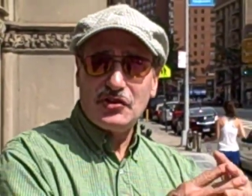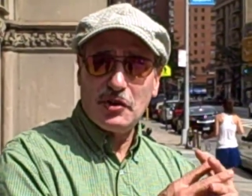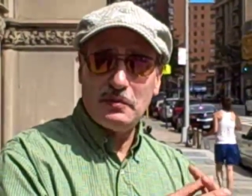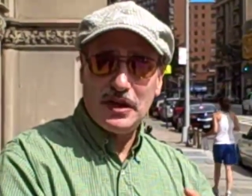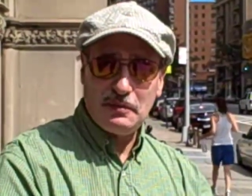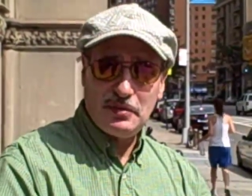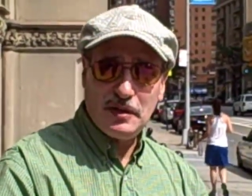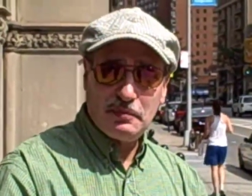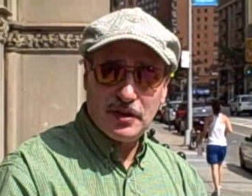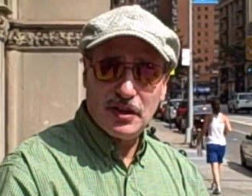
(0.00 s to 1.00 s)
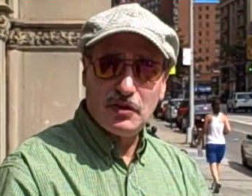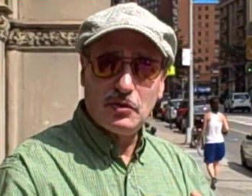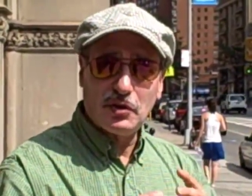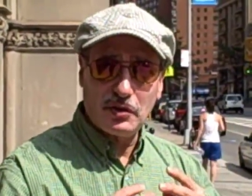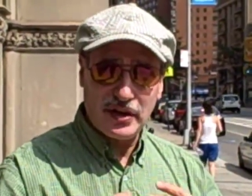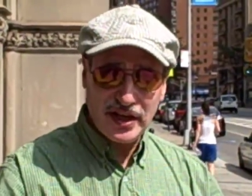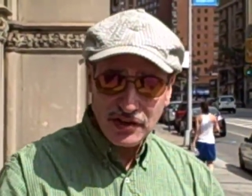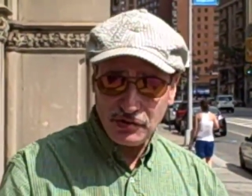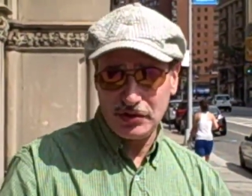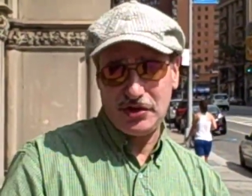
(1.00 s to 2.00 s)
so many people who are
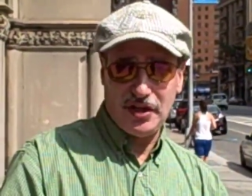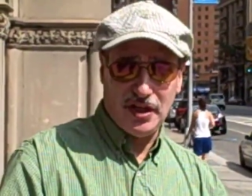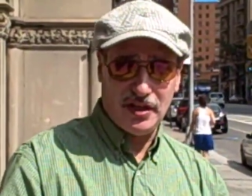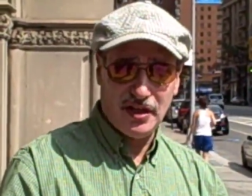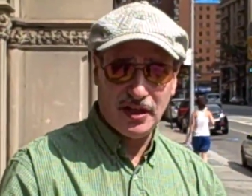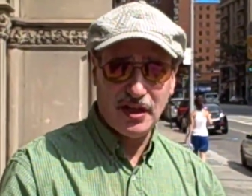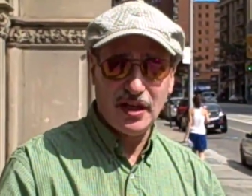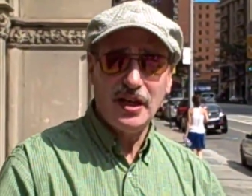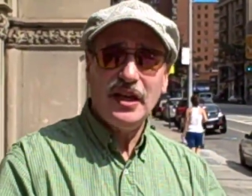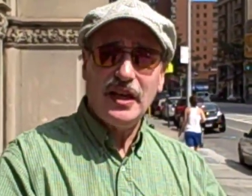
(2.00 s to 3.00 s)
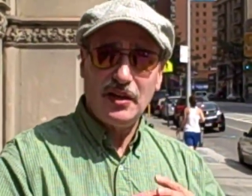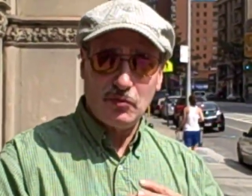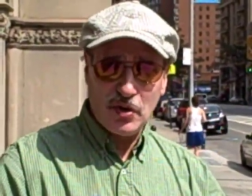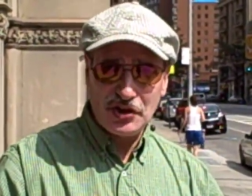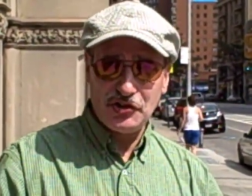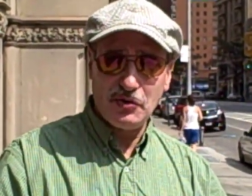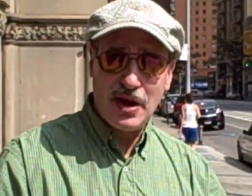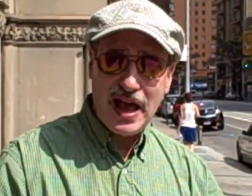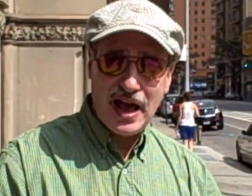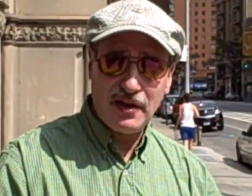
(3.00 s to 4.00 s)
interested in what
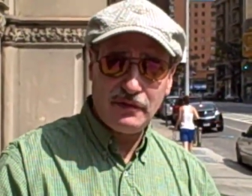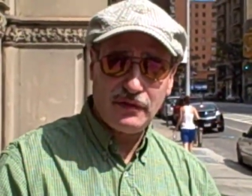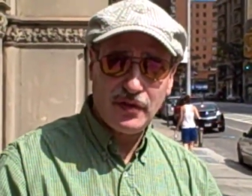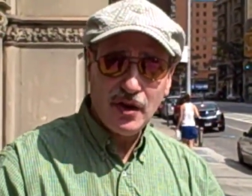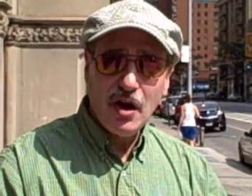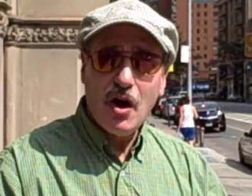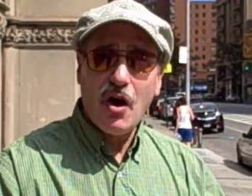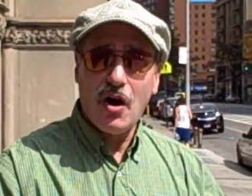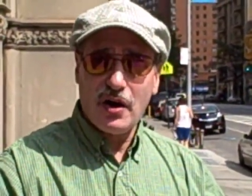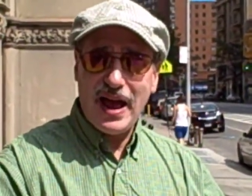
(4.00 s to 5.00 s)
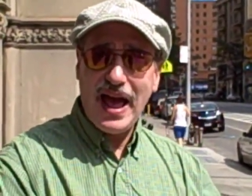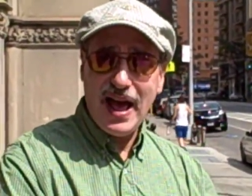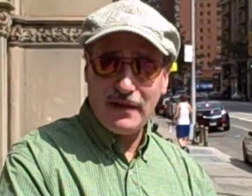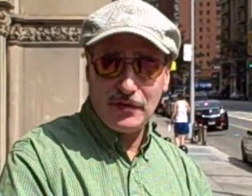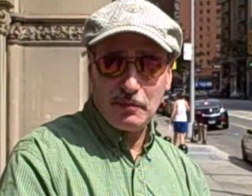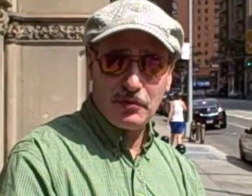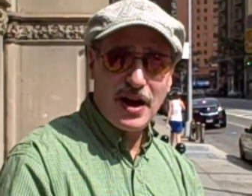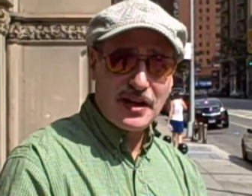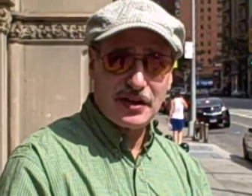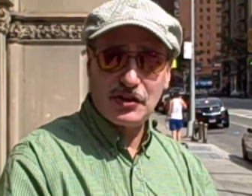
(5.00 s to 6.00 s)
you have or have the
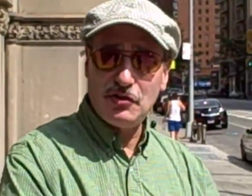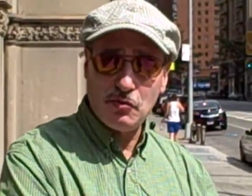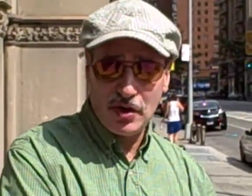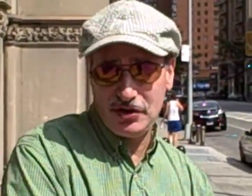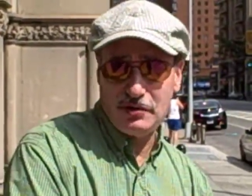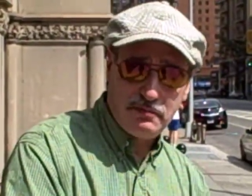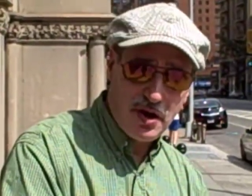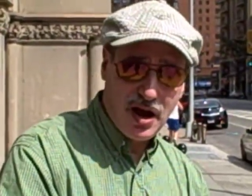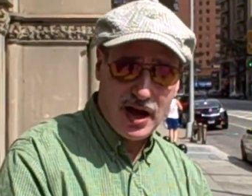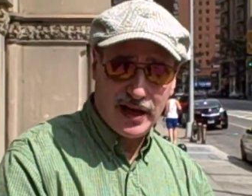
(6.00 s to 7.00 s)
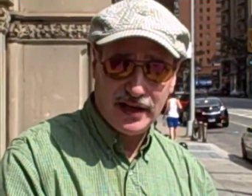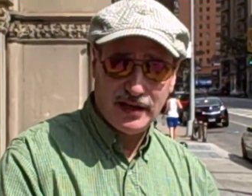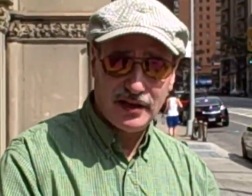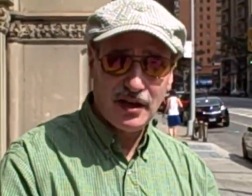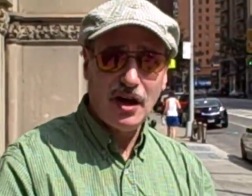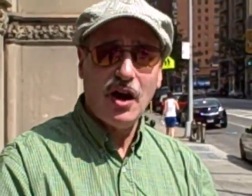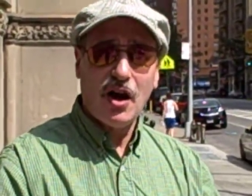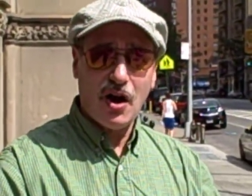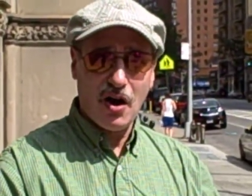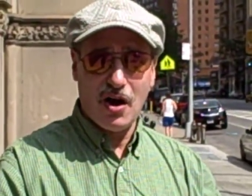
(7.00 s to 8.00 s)
product you want to buy
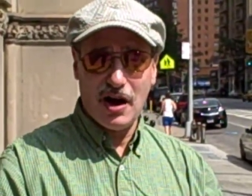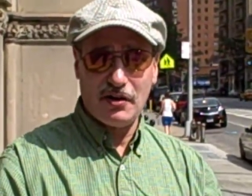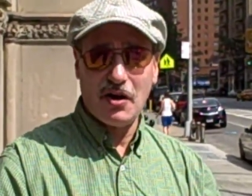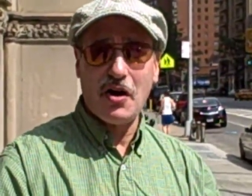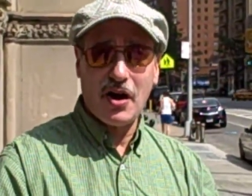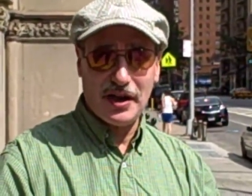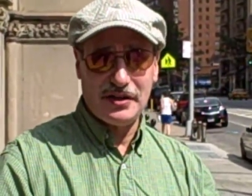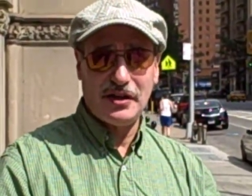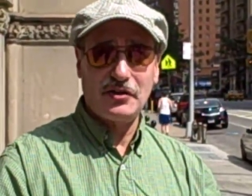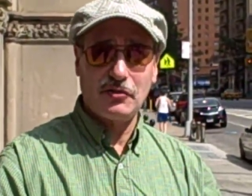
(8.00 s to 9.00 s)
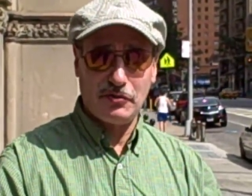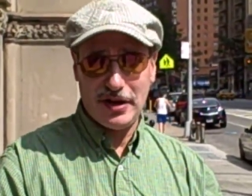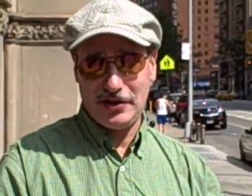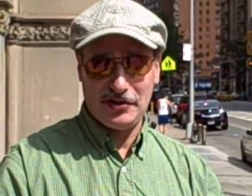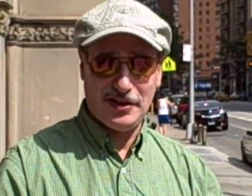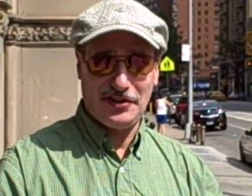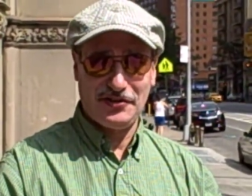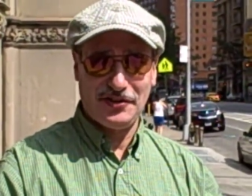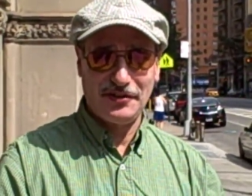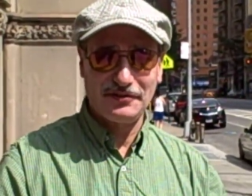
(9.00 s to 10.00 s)
are on
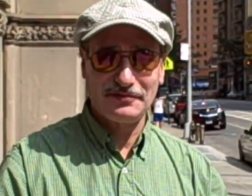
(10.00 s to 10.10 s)
Craigslist.